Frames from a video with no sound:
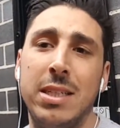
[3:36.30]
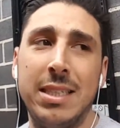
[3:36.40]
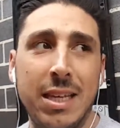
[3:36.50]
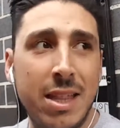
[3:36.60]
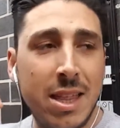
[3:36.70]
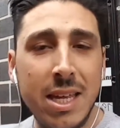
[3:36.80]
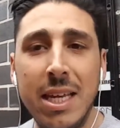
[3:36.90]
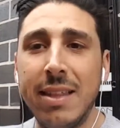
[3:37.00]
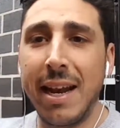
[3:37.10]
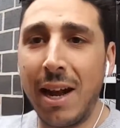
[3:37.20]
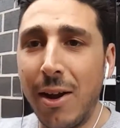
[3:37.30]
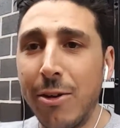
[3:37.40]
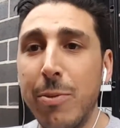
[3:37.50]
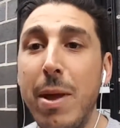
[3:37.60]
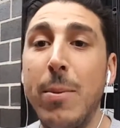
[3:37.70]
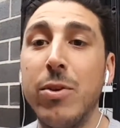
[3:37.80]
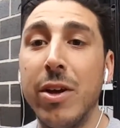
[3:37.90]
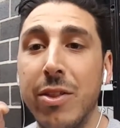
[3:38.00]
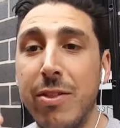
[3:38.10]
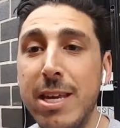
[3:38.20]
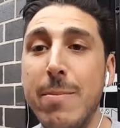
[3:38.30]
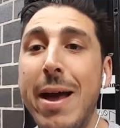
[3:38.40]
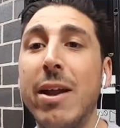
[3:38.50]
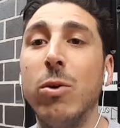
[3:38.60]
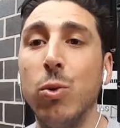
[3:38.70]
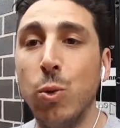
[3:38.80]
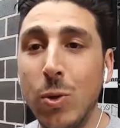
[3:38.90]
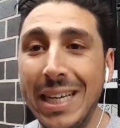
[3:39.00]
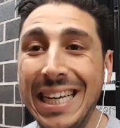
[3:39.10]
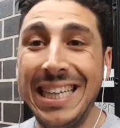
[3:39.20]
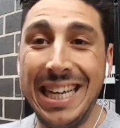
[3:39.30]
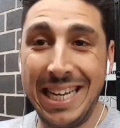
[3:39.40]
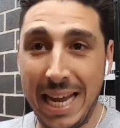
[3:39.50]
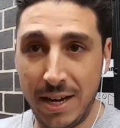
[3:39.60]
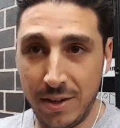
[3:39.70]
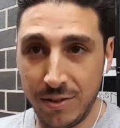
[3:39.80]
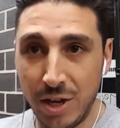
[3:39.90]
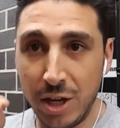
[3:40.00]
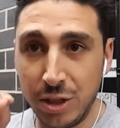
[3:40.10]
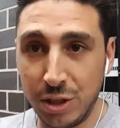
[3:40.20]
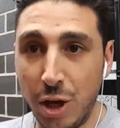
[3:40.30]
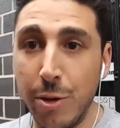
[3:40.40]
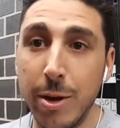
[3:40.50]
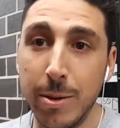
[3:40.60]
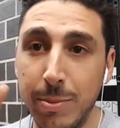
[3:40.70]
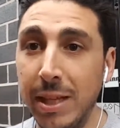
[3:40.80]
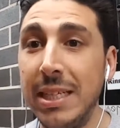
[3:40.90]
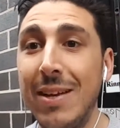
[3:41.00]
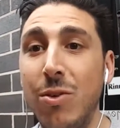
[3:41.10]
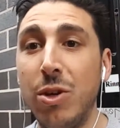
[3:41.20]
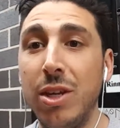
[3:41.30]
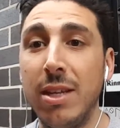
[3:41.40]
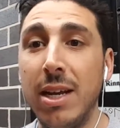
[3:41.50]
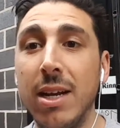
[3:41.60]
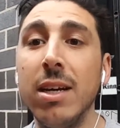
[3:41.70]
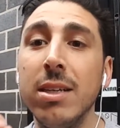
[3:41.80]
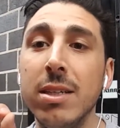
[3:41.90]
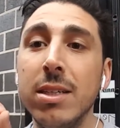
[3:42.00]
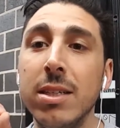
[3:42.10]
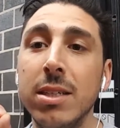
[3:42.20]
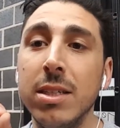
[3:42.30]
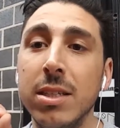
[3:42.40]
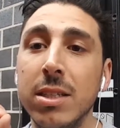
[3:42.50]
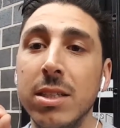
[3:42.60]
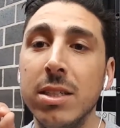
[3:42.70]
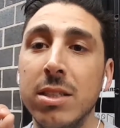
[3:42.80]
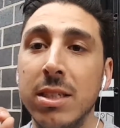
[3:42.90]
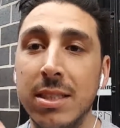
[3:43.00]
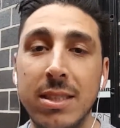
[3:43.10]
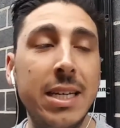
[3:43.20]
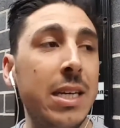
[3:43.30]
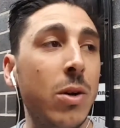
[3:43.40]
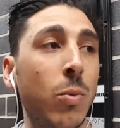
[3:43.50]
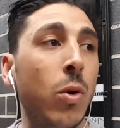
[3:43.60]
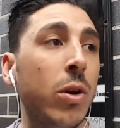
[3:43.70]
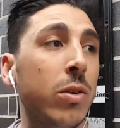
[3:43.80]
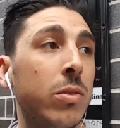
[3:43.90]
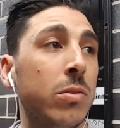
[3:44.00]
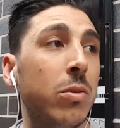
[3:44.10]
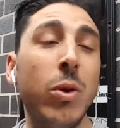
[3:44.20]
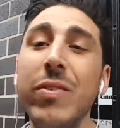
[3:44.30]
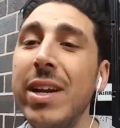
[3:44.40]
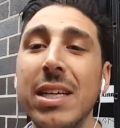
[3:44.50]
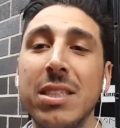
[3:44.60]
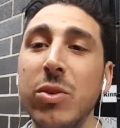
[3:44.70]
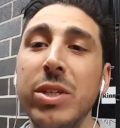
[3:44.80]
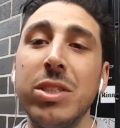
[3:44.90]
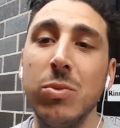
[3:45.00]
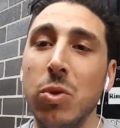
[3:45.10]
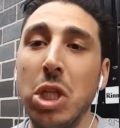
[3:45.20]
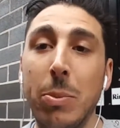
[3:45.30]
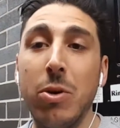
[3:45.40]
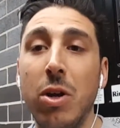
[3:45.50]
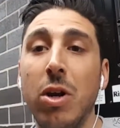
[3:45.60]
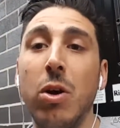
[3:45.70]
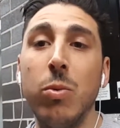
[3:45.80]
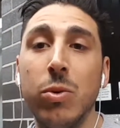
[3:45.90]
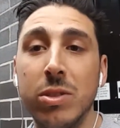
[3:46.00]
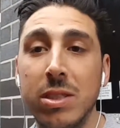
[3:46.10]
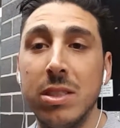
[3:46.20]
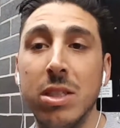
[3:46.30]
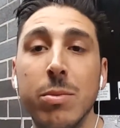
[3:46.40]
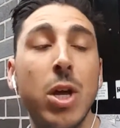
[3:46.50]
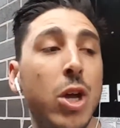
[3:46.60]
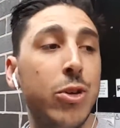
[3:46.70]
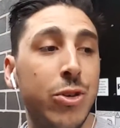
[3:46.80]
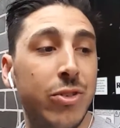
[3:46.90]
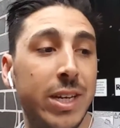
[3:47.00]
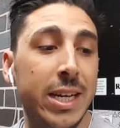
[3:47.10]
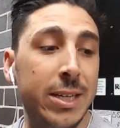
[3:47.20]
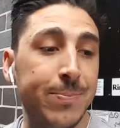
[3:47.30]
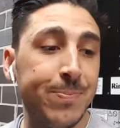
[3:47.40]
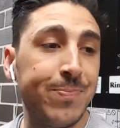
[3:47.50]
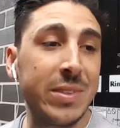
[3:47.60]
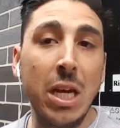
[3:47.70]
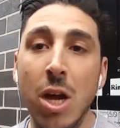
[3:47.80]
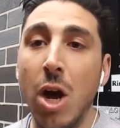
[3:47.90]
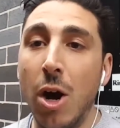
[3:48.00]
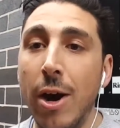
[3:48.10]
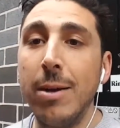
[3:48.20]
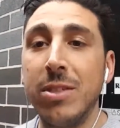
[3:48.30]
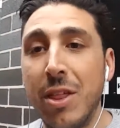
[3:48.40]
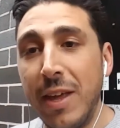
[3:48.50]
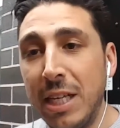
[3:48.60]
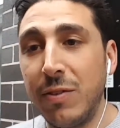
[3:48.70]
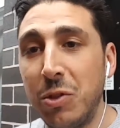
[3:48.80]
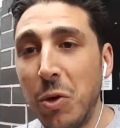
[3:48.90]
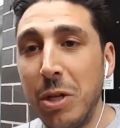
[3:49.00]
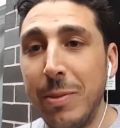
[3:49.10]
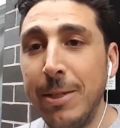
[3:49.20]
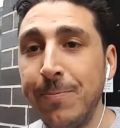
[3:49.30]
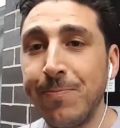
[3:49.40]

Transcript: It's a thing that a lot of people don't think about or look in their tenders. So please have a look in your tender to see what, or even ask the question, what type of hot water system you're getting. All right, so thanks for joining me.